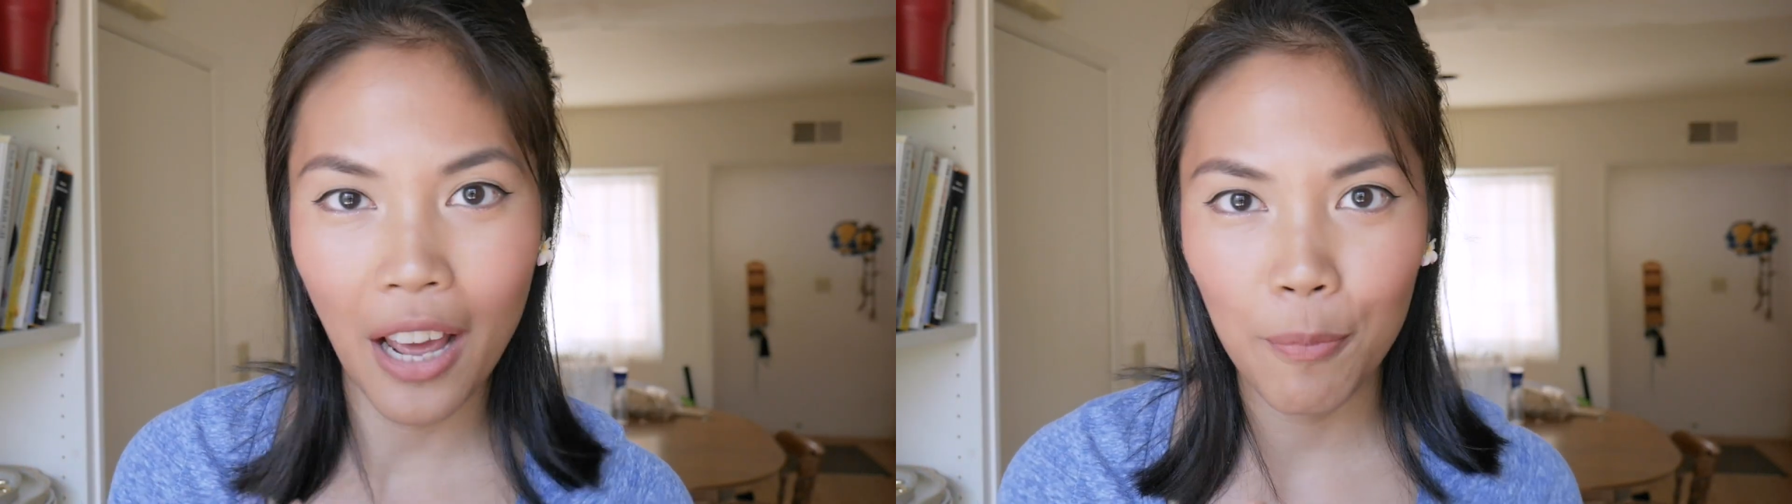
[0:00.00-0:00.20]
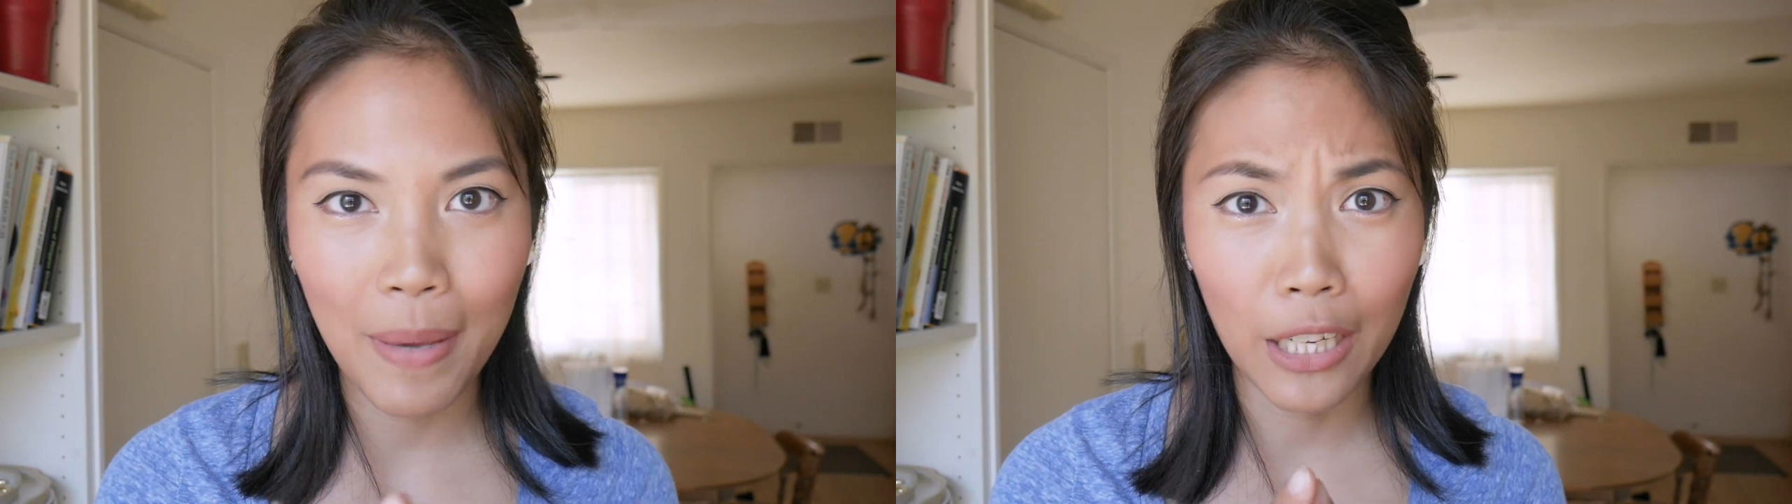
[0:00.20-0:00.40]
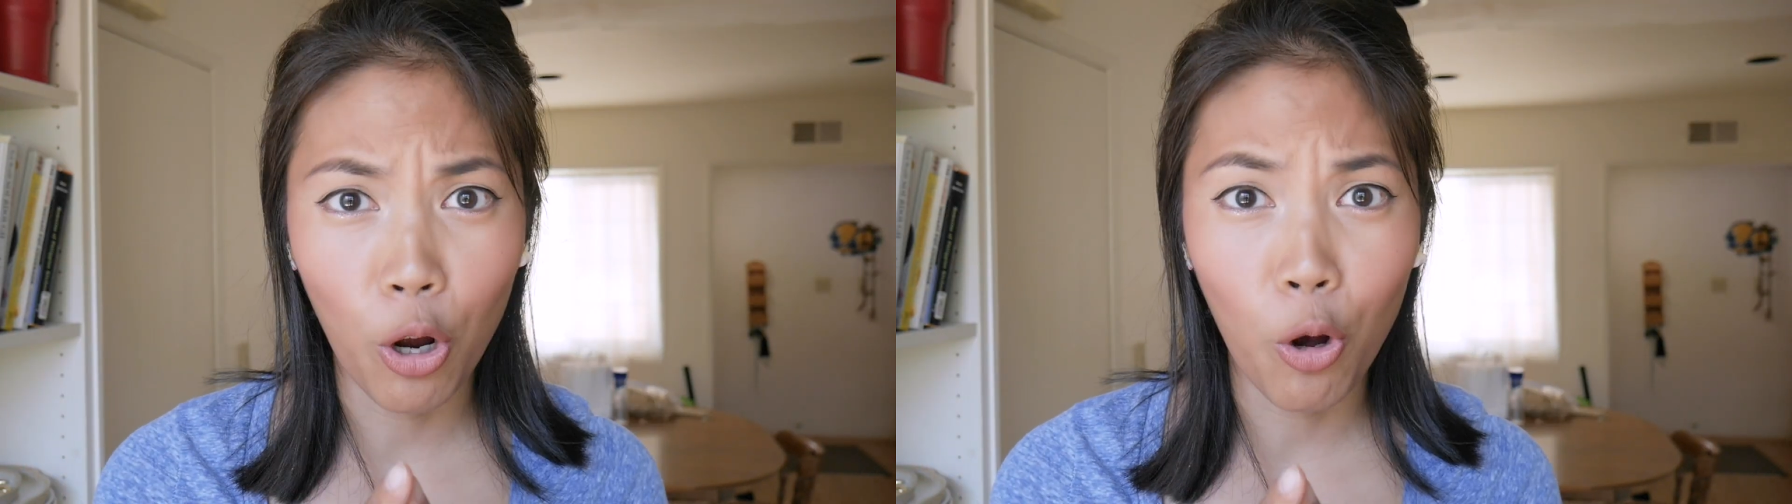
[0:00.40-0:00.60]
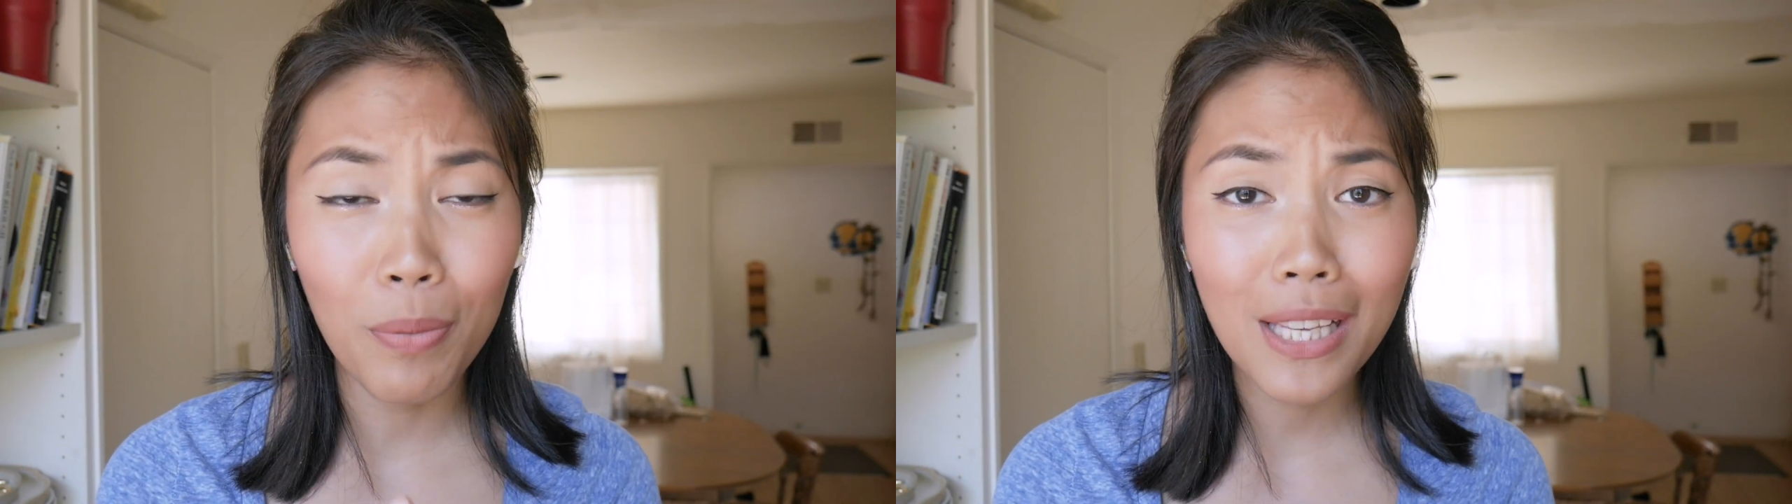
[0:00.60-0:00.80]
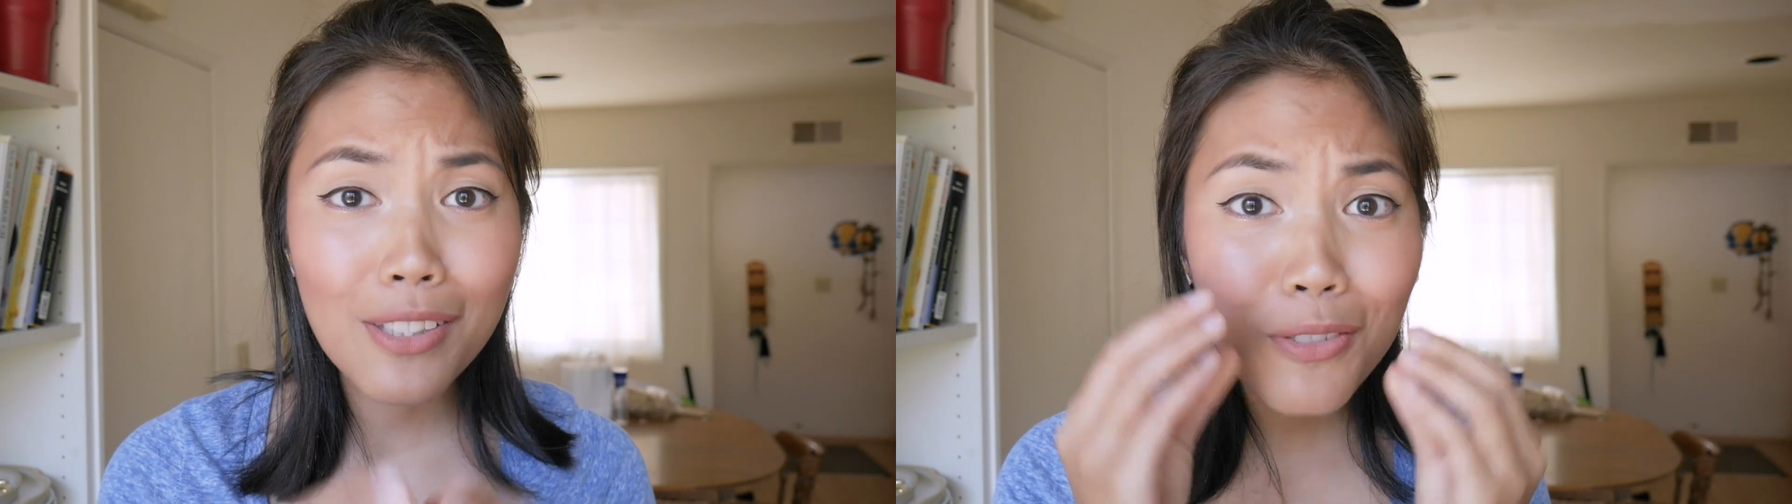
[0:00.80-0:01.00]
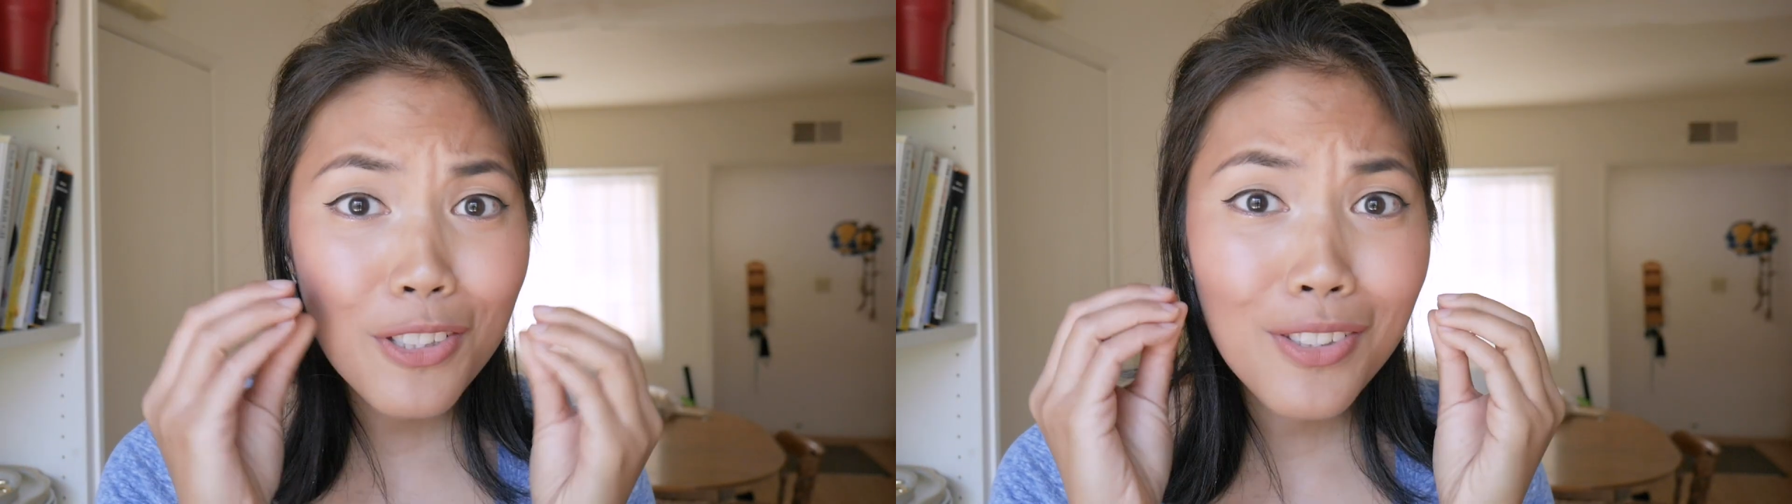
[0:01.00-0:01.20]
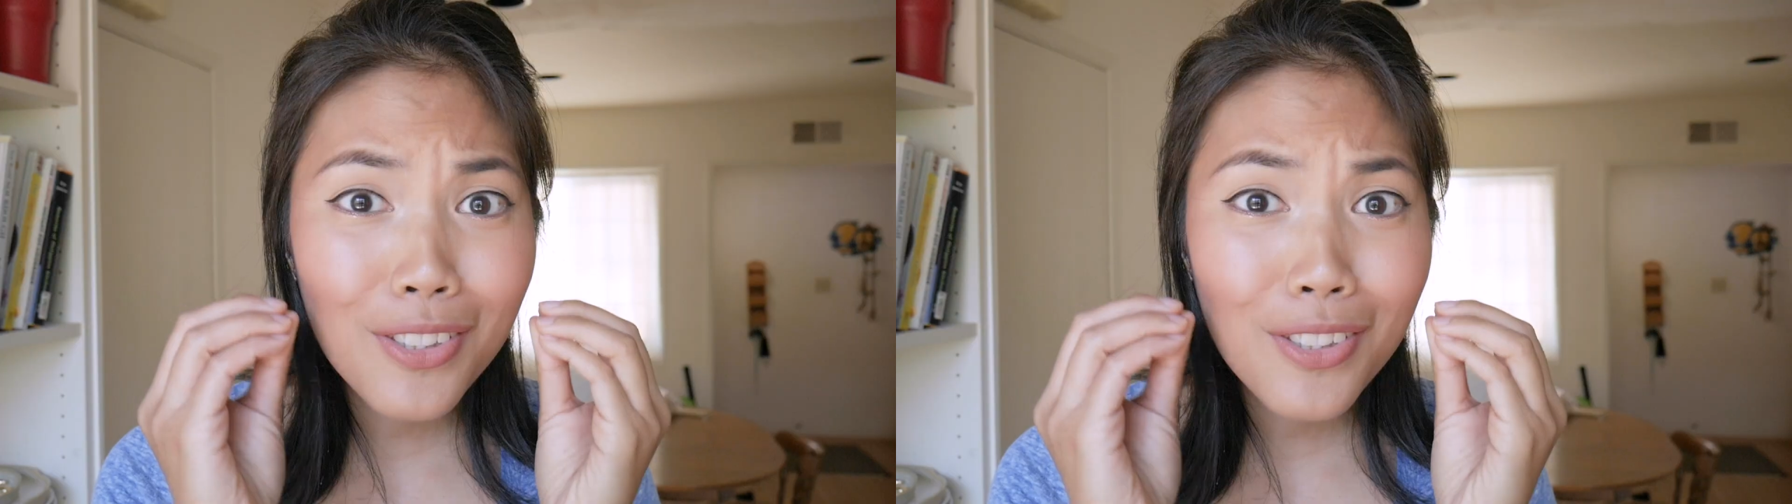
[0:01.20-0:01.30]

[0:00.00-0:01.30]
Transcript: how to make it at home because it was